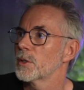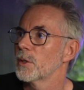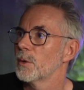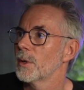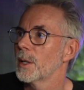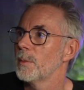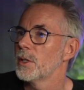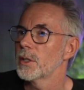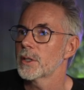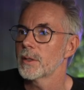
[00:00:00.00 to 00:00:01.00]
So let me
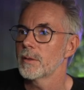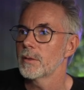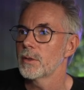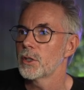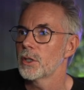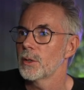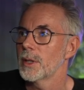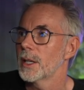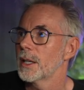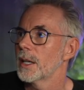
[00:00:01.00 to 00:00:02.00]
just show you
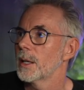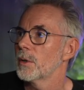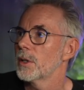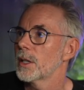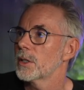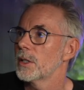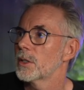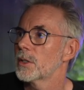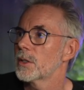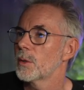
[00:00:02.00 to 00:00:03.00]
that again. I'm going to actually
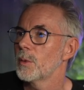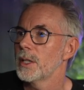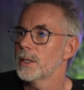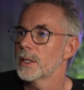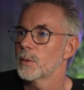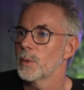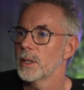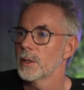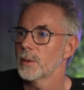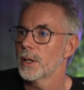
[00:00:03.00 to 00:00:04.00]
just squeeze this
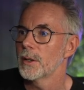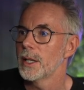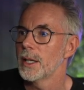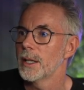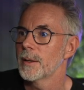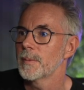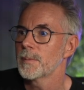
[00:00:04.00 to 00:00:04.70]
window down here,